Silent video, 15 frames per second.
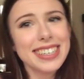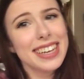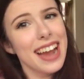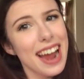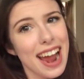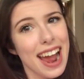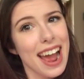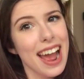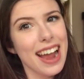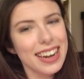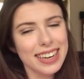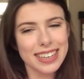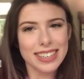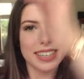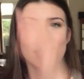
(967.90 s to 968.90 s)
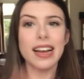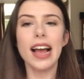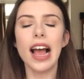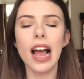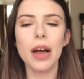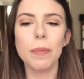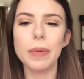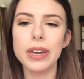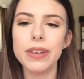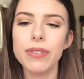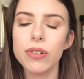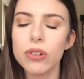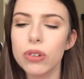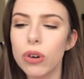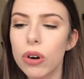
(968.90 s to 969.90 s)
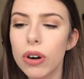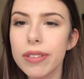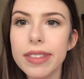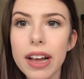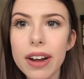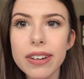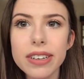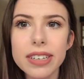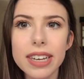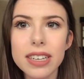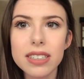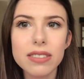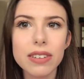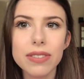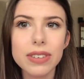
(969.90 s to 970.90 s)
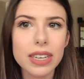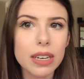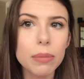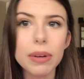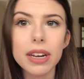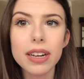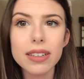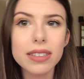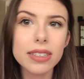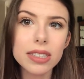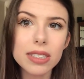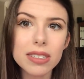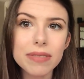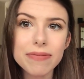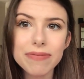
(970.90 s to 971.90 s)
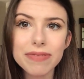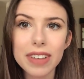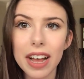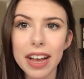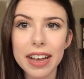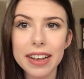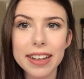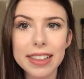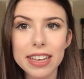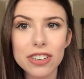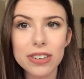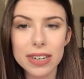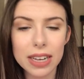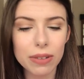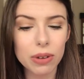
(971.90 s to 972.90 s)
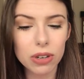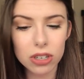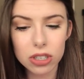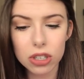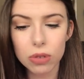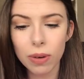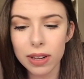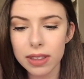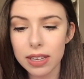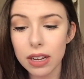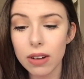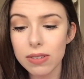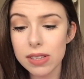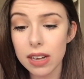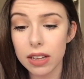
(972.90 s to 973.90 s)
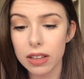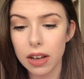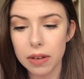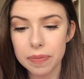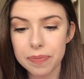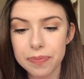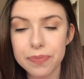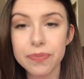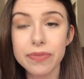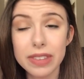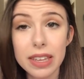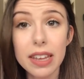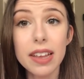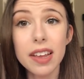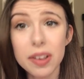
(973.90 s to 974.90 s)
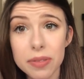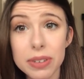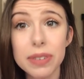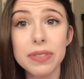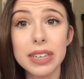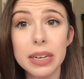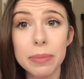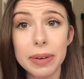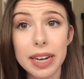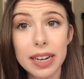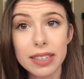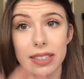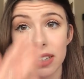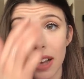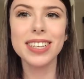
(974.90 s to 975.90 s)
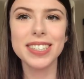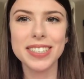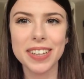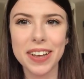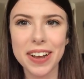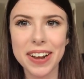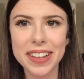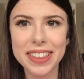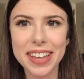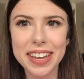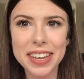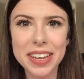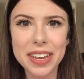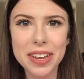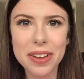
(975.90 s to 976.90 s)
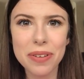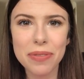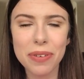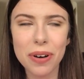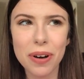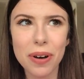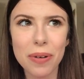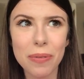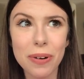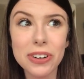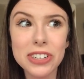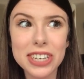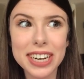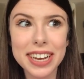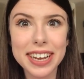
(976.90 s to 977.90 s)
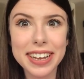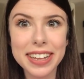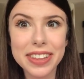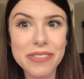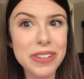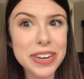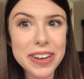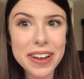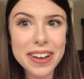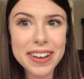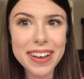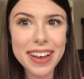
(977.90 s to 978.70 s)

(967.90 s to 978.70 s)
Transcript: Yay! And believe it or not, that only takes fifteen minutes. Like, literally, if you just do one thing after the other, fifteen minutes. So thank you for watching the video.